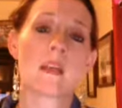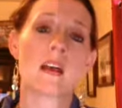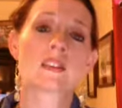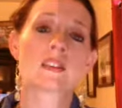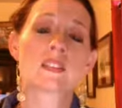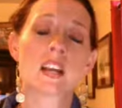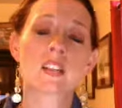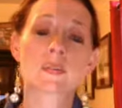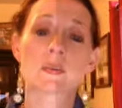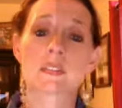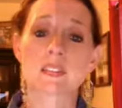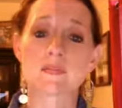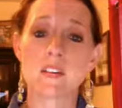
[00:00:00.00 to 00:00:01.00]
Sexual
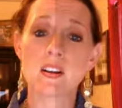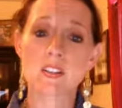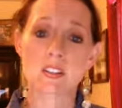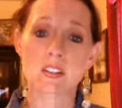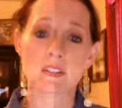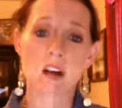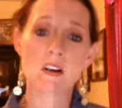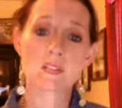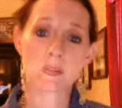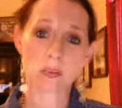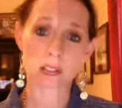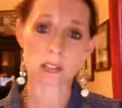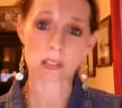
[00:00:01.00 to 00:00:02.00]
dysfunction is also
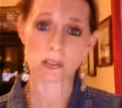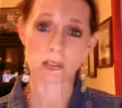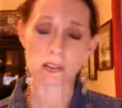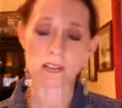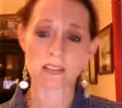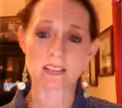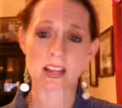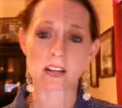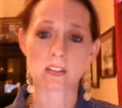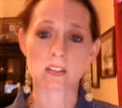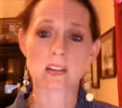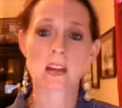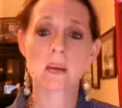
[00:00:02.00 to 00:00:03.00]
included in this
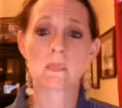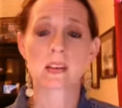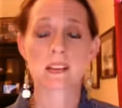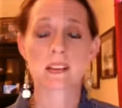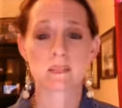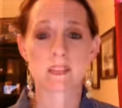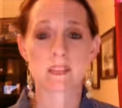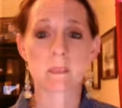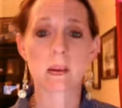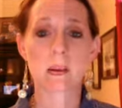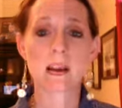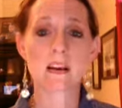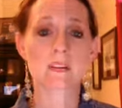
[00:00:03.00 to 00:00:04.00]
section because of the
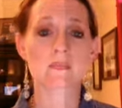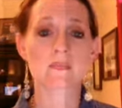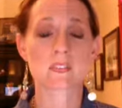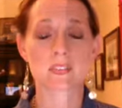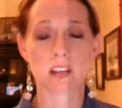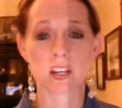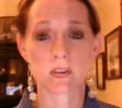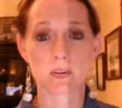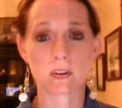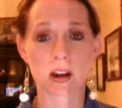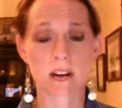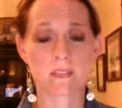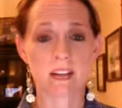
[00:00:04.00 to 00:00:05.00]
impairment for sexual
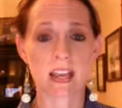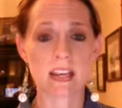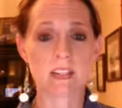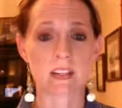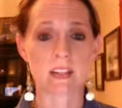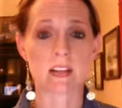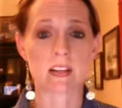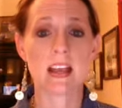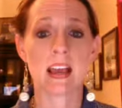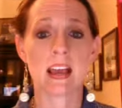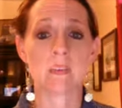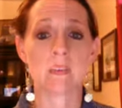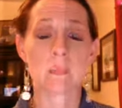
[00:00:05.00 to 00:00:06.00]
gratification
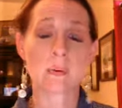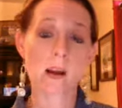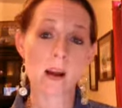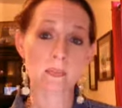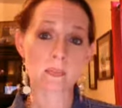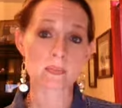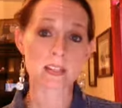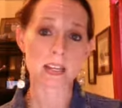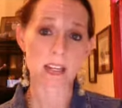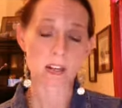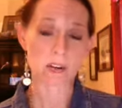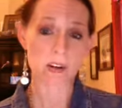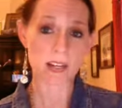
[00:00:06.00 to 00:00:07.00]
and the problems that it can
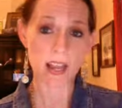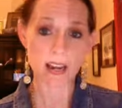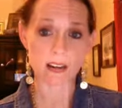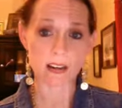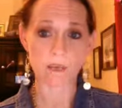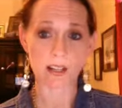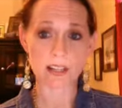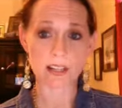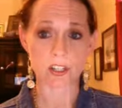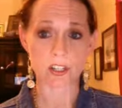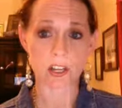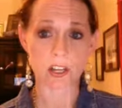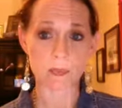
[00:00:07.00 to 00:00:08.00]
create in
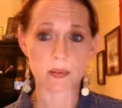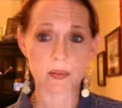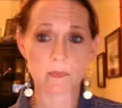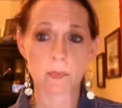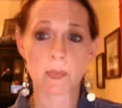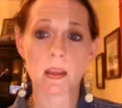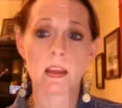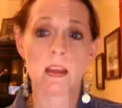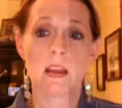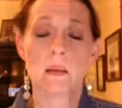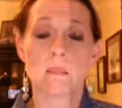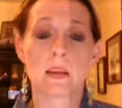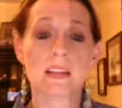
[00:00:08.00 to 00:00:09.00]
relationships.
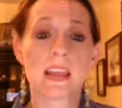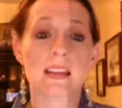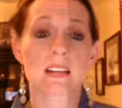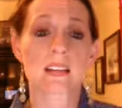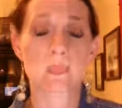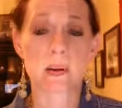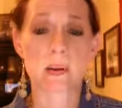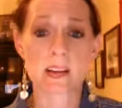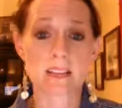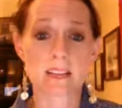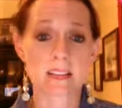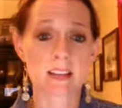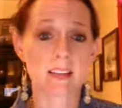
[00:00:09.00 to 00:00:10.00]
Men can experience a
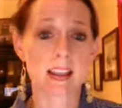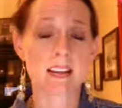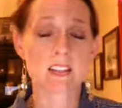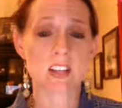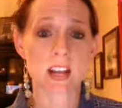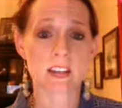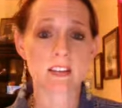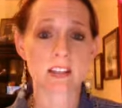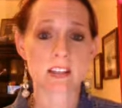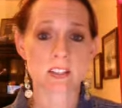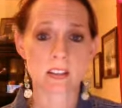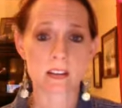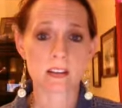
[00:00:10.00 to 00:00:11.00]
delayed
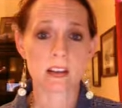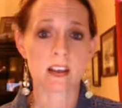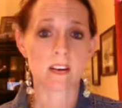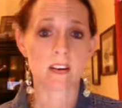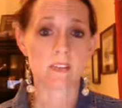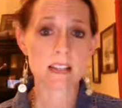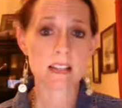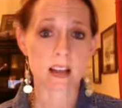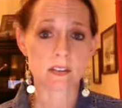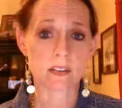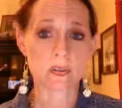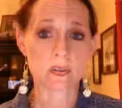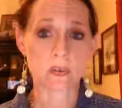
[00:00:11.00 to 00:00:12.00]
ejaculation, an erectile
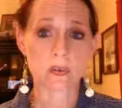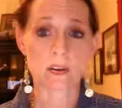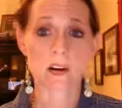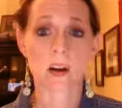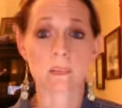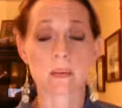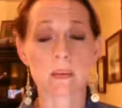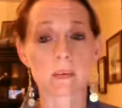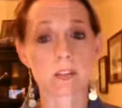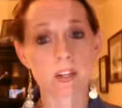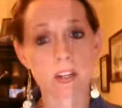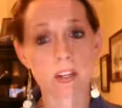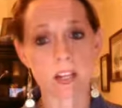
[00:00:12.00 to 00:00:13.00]
disorder, a
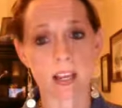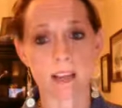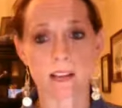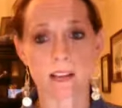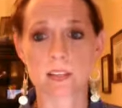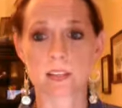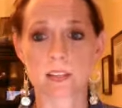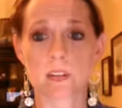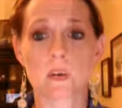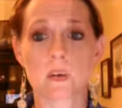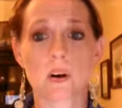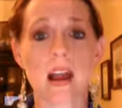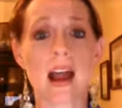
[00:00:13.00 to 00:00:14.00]
premature ejaculation, or
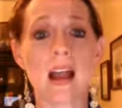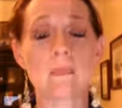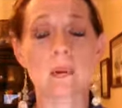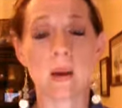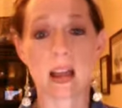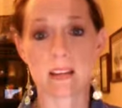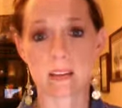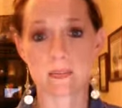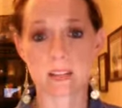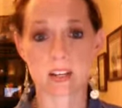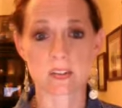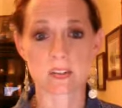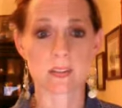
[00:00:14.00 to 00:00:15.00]
a hypoactive
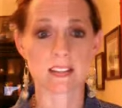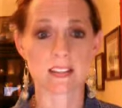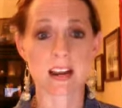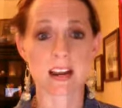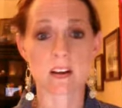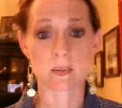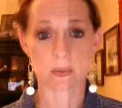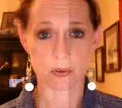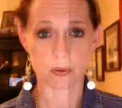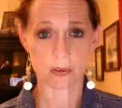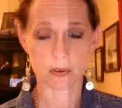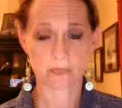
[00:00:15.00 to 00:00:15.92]
sexual desire disorder.